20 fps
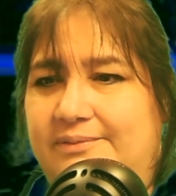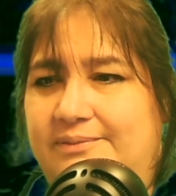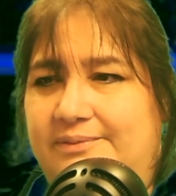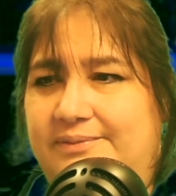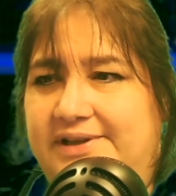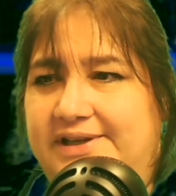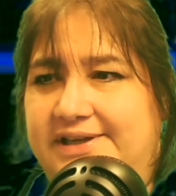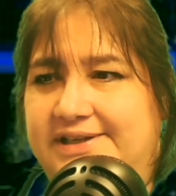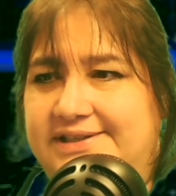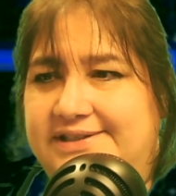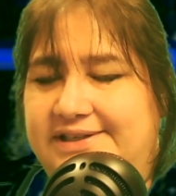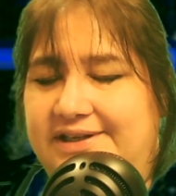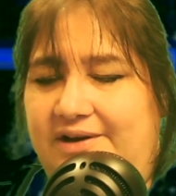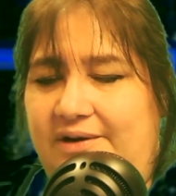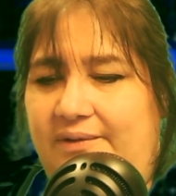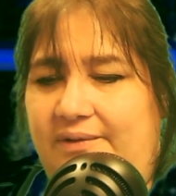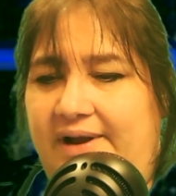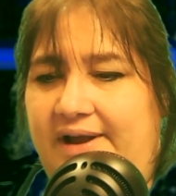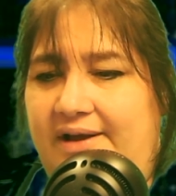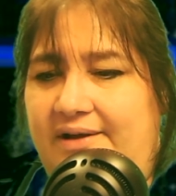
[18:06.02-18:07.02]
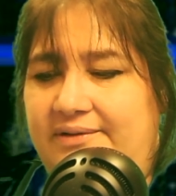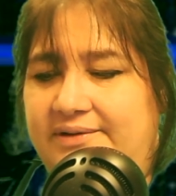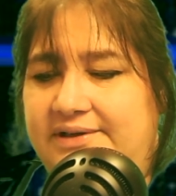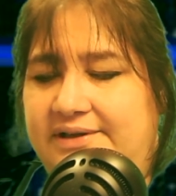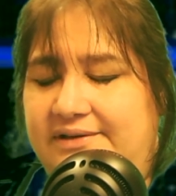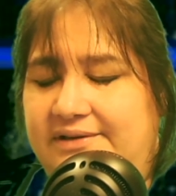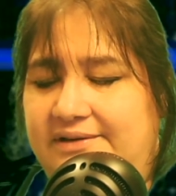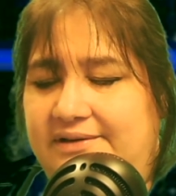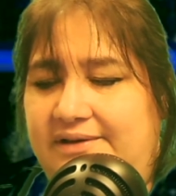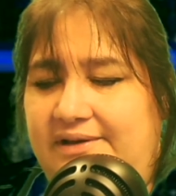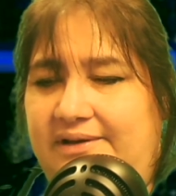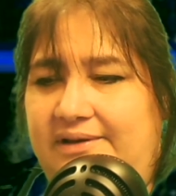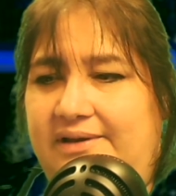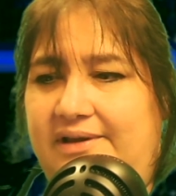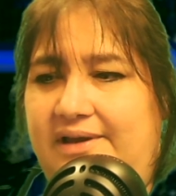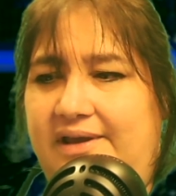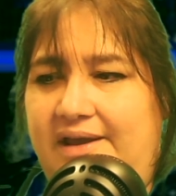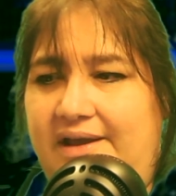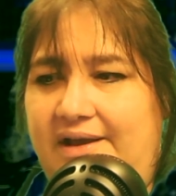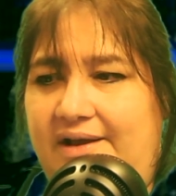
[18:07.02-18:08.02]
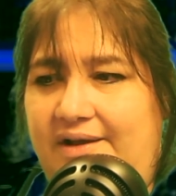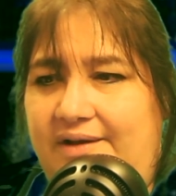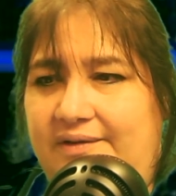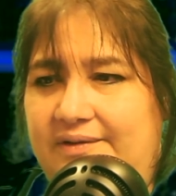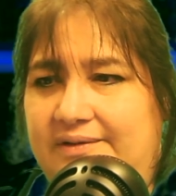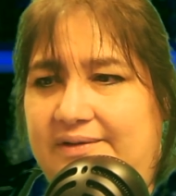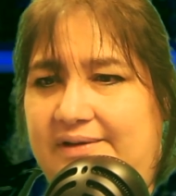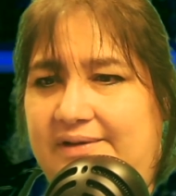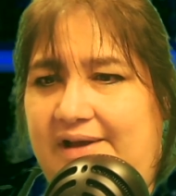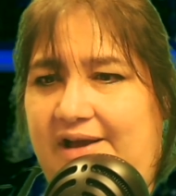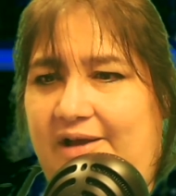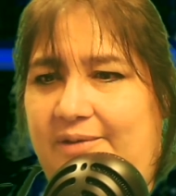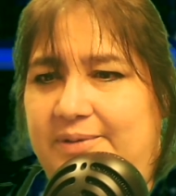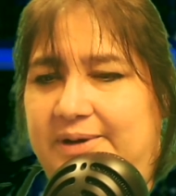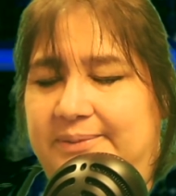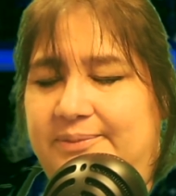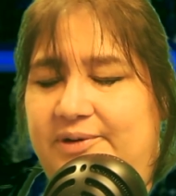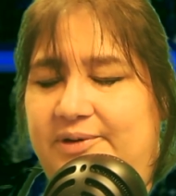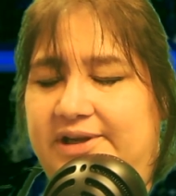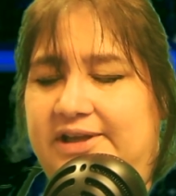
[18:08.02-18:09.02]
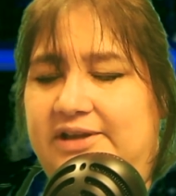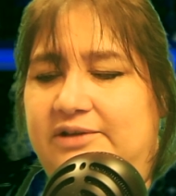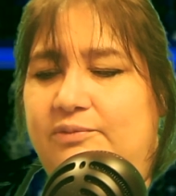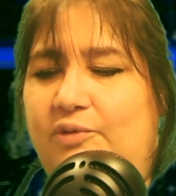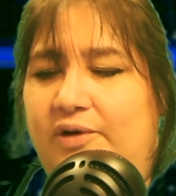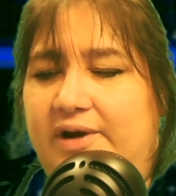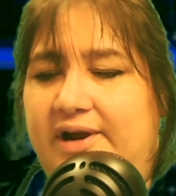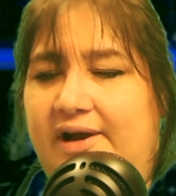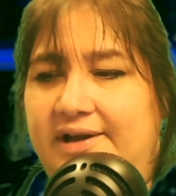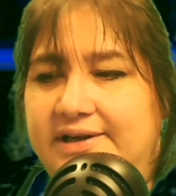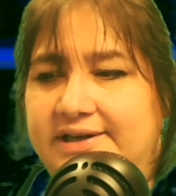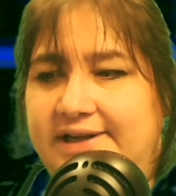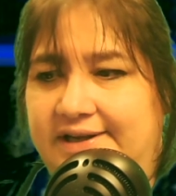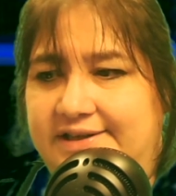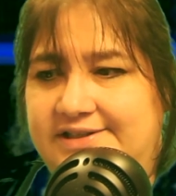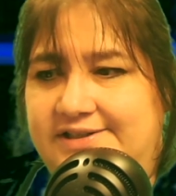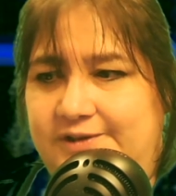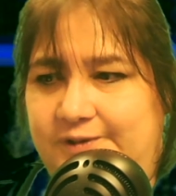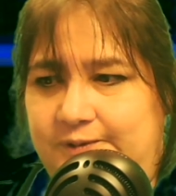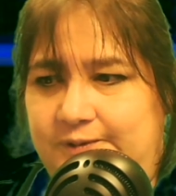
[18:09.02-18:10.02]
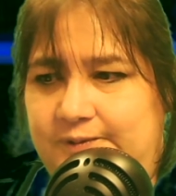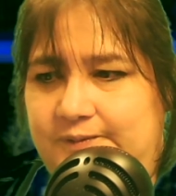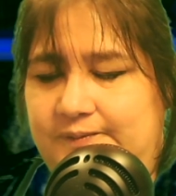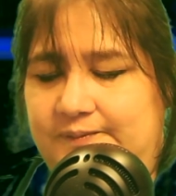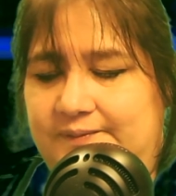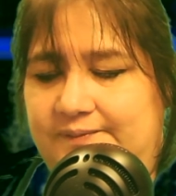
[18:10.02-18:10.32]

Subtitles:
please stick around. I'll be bringing you more content soon.